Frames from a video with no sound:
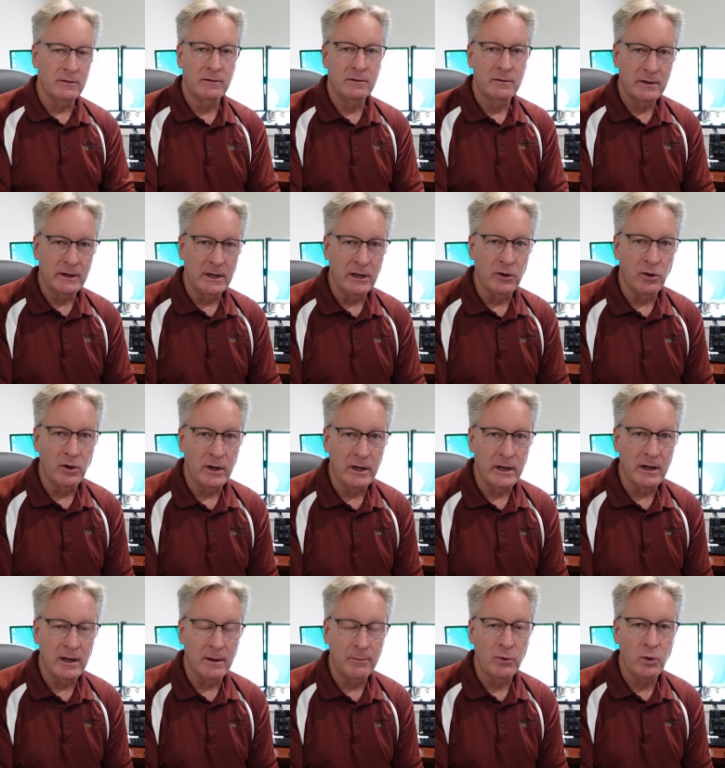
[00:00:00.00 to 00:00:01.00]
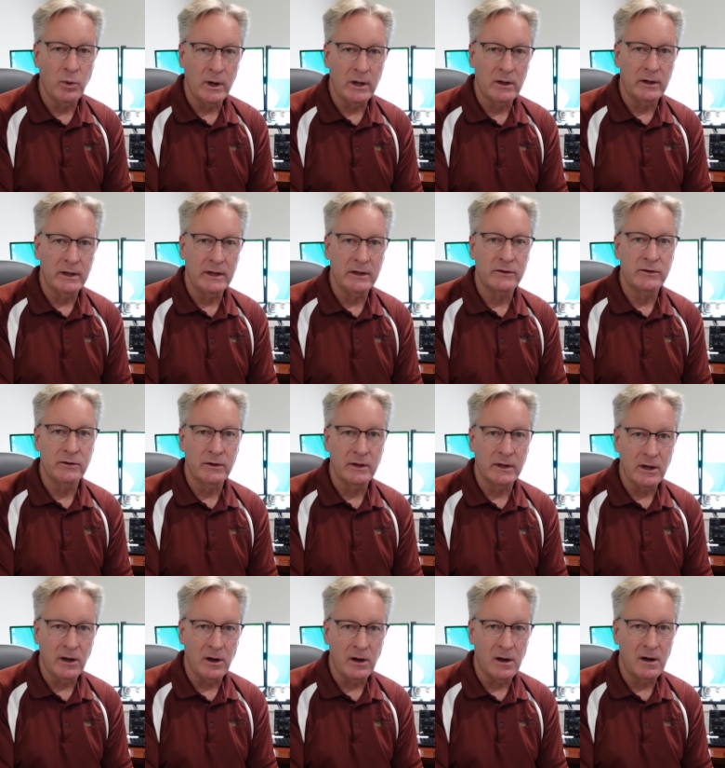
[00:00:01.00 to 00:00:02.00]
you can hook it up quickly to
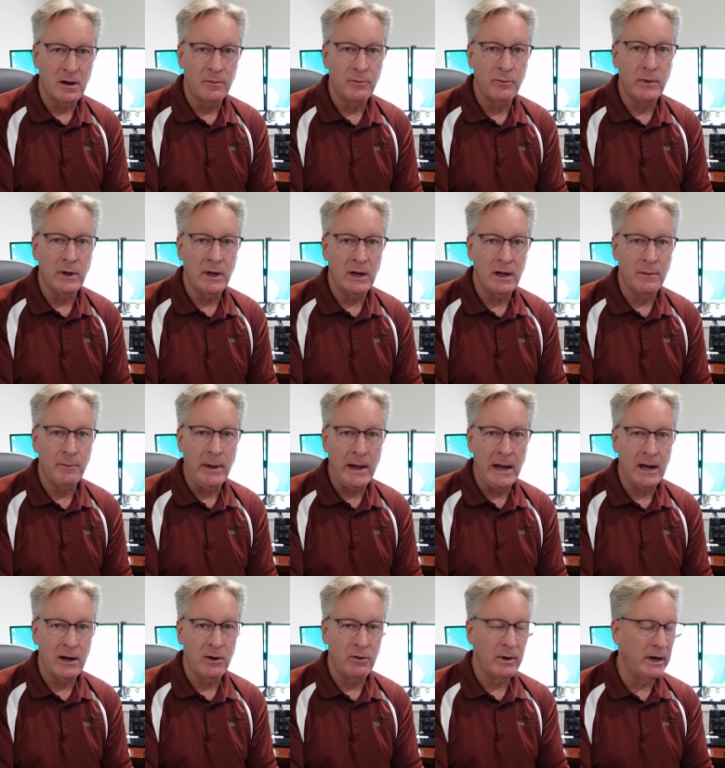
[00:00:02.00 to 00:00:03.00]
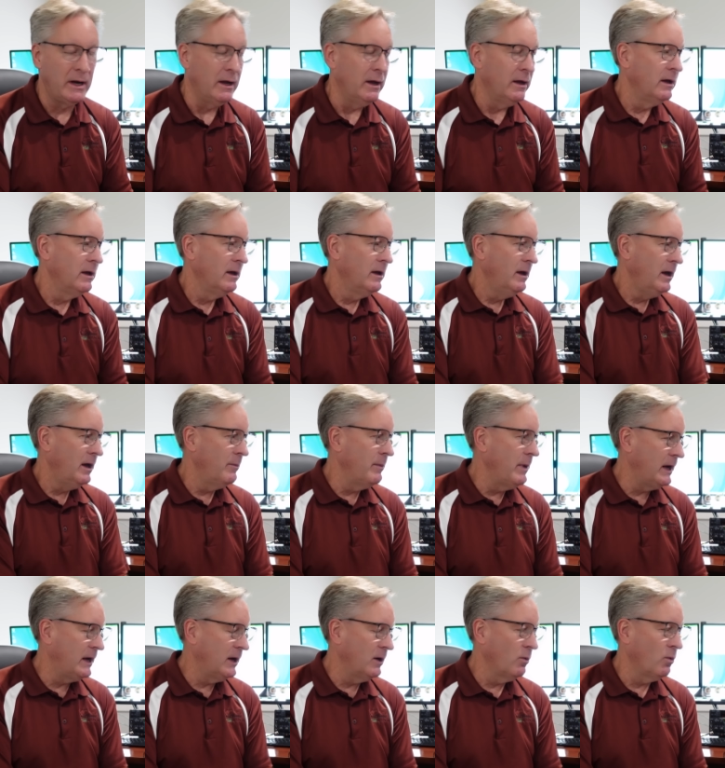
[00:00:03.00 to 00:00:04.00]
the car battery and
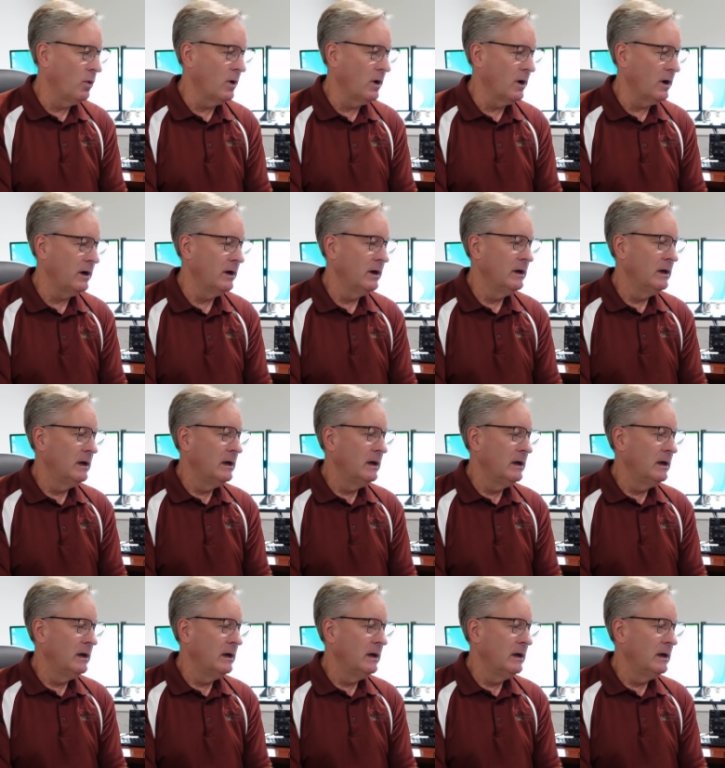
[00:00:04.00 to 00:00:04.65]
make it work.